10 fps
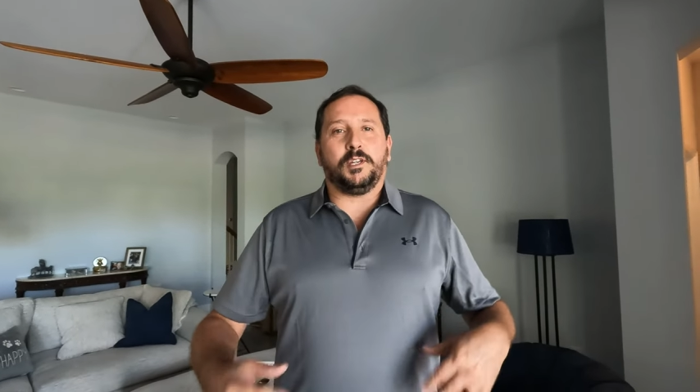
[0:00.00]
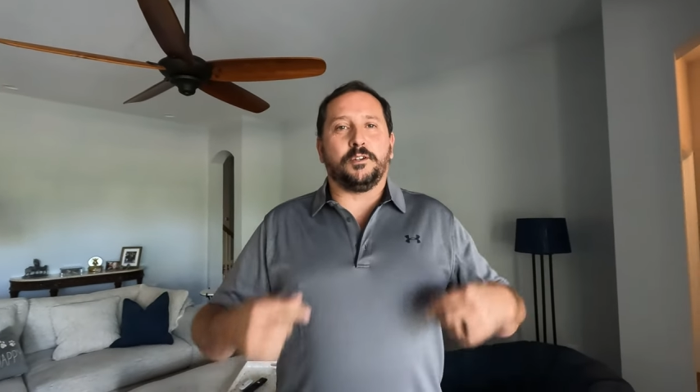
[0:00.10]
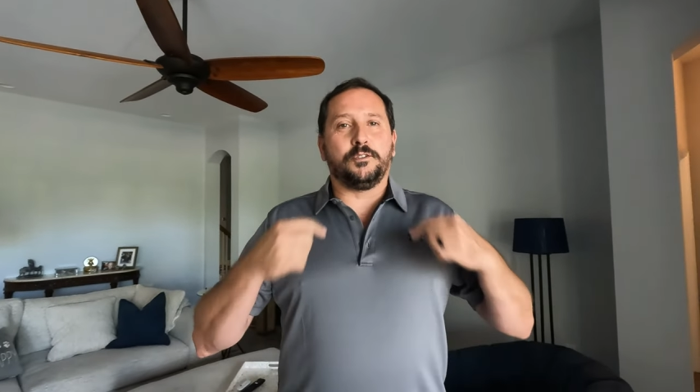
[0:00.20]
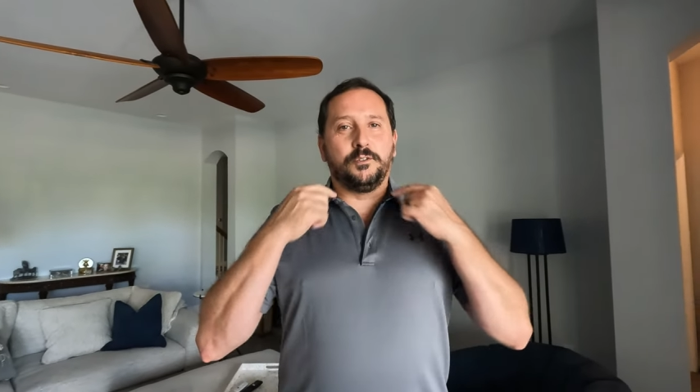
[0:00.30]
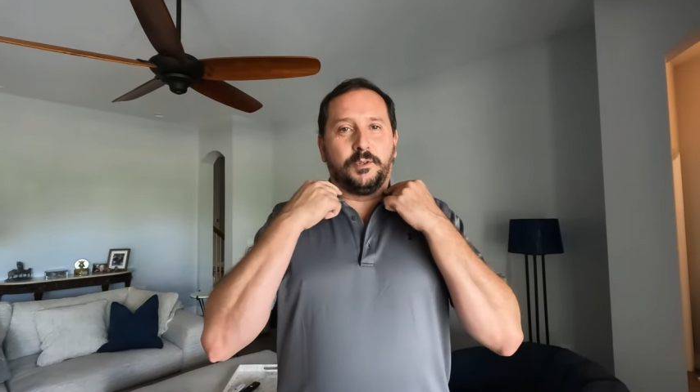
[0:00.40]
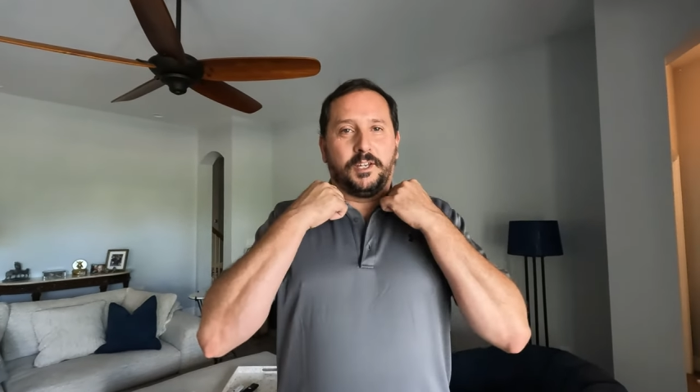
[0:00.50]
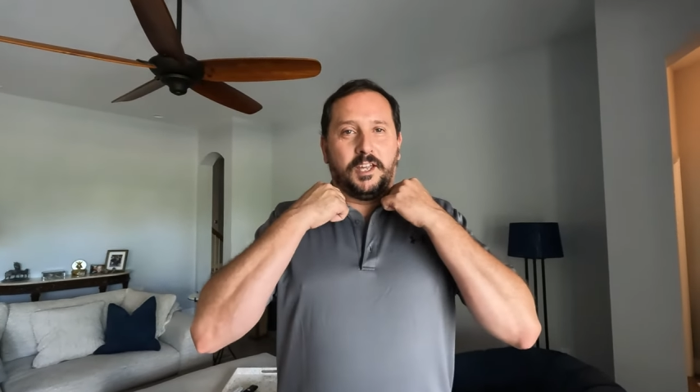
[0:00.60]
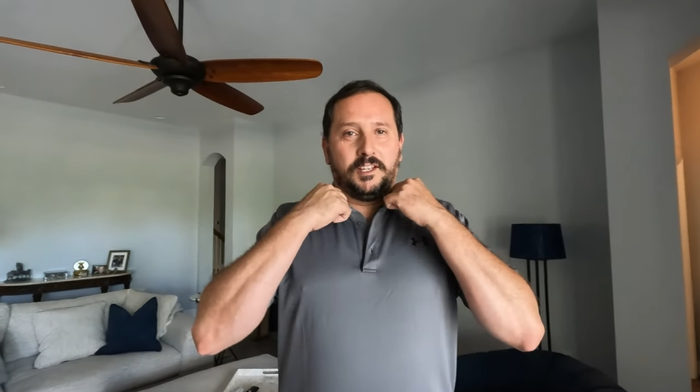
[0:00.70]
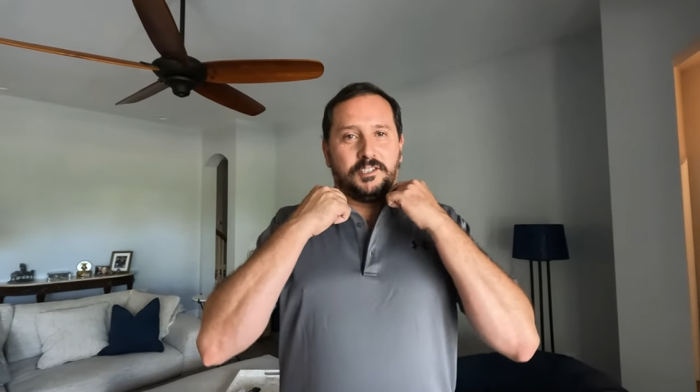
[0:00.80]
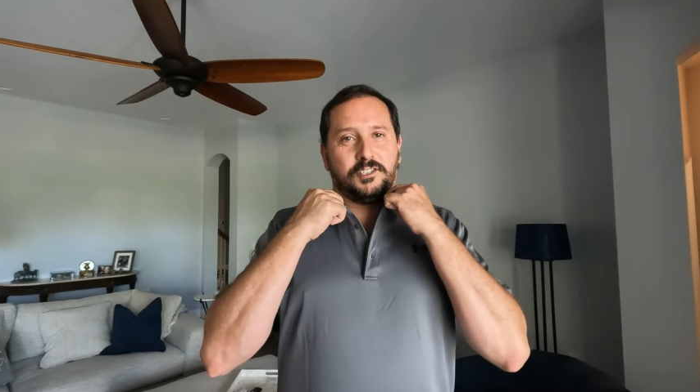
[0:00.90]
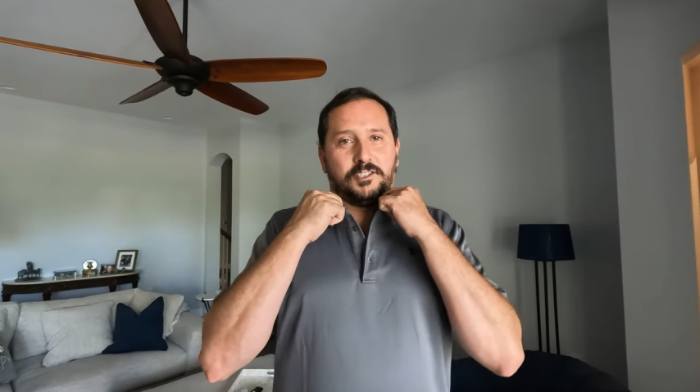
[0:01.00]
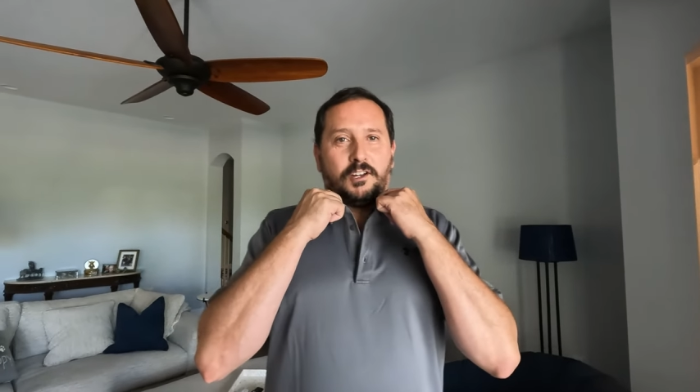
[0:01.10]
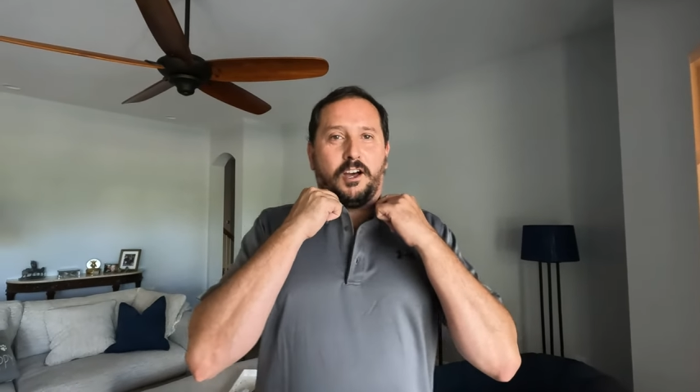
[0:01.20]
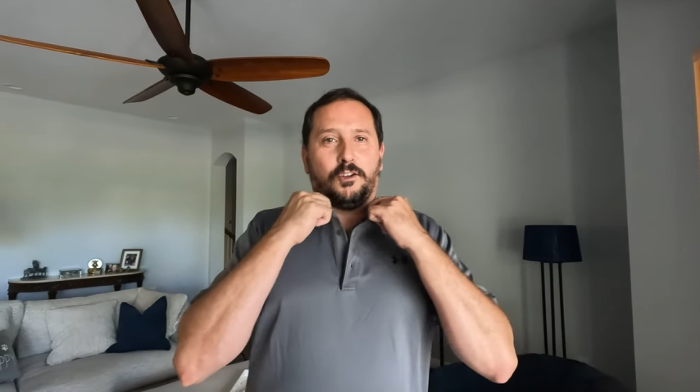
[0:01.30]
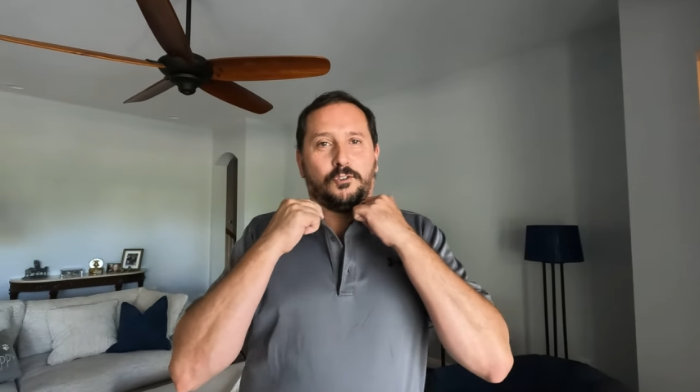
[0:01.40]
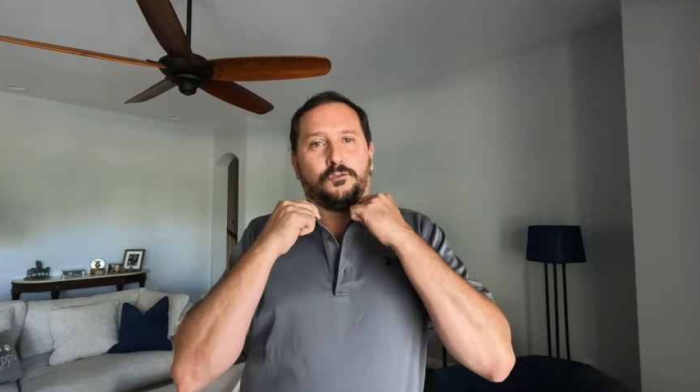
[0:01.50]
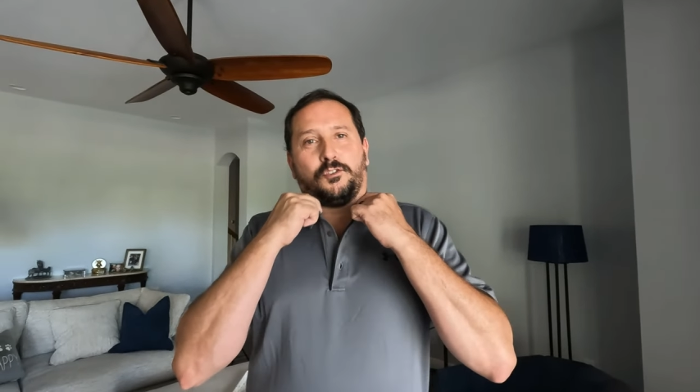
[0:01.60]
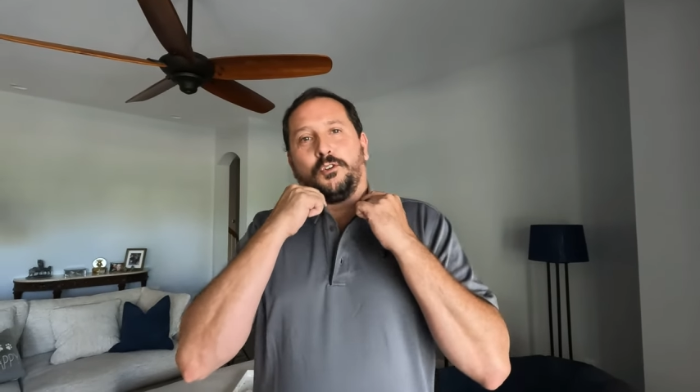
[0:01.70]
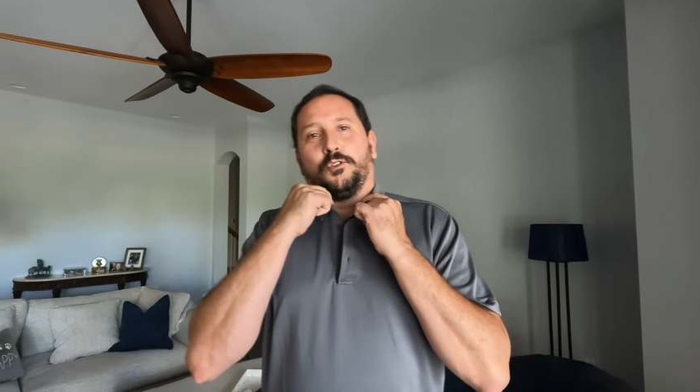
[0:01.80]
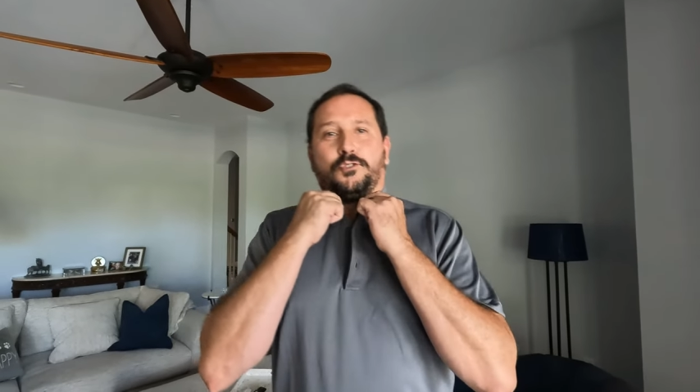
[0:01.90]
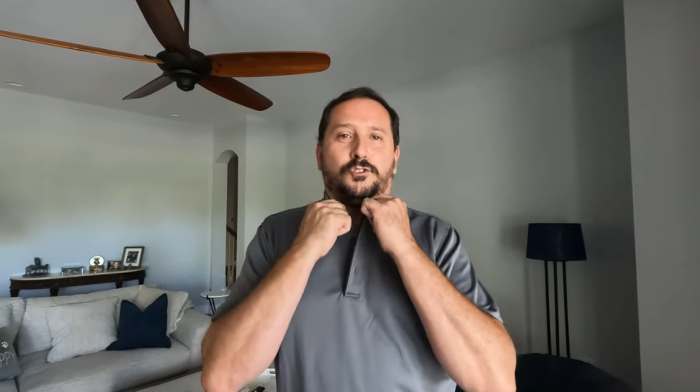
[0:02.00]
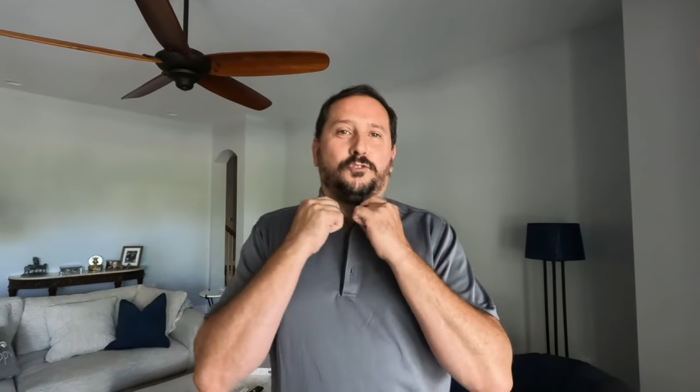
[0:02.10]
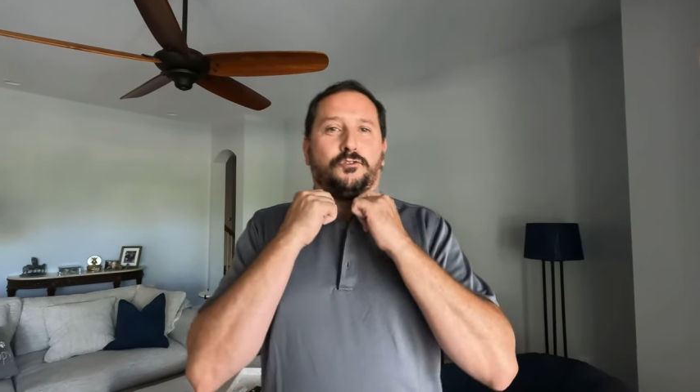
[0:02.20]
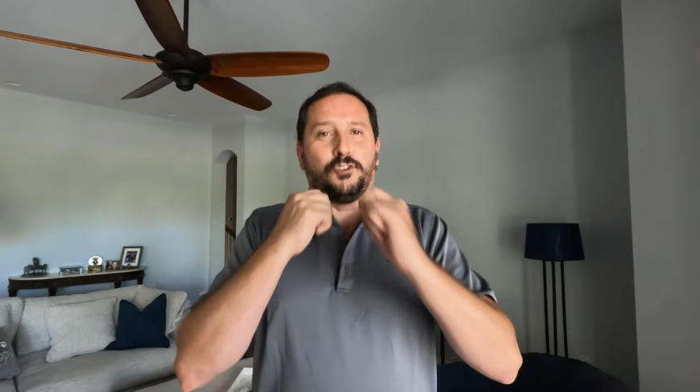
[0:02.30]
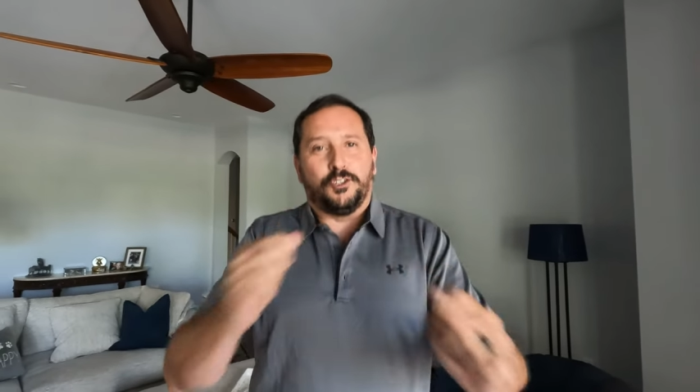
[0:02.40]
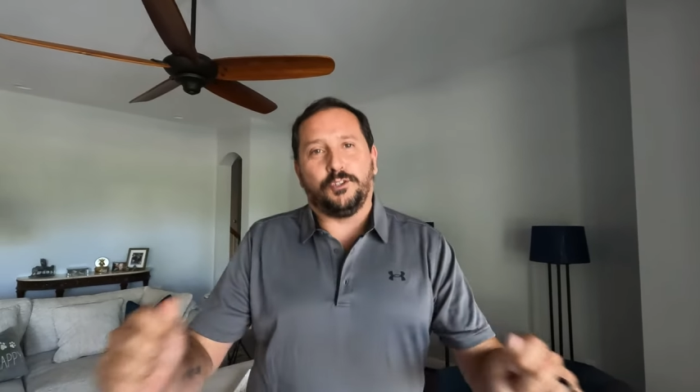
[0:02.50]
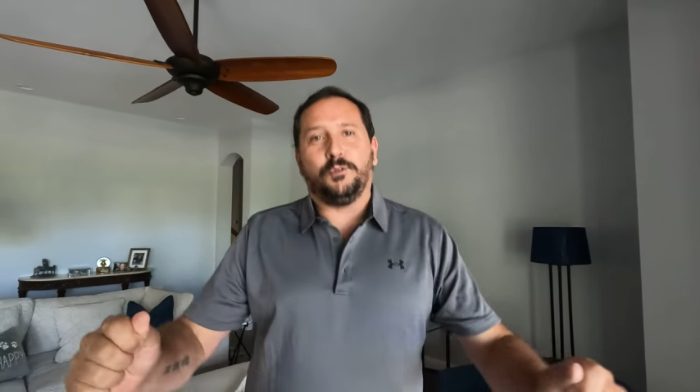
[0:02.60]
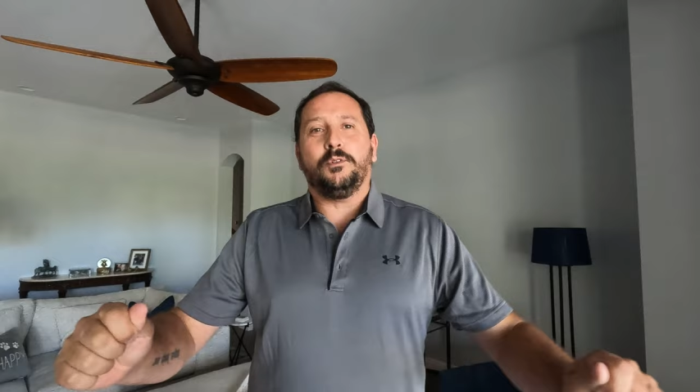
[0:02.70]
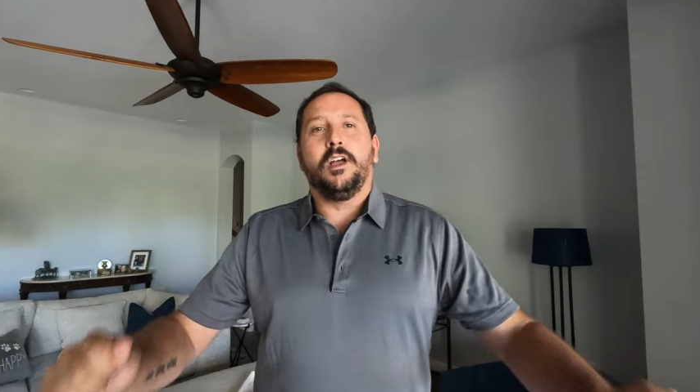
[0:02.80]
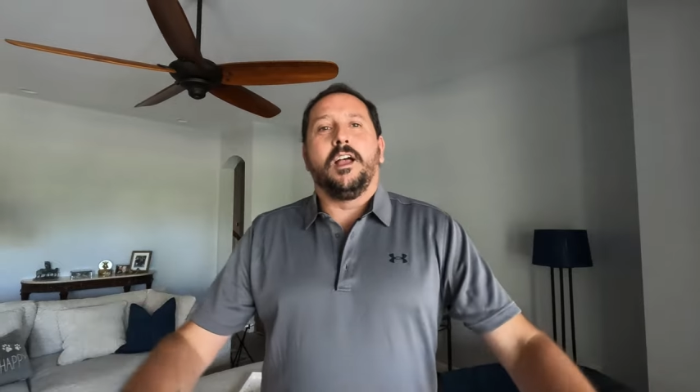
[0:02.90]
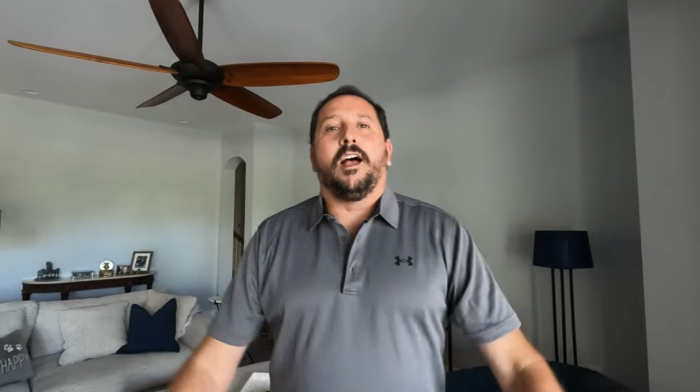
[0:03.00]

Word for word: here doing a style photo shoot for you.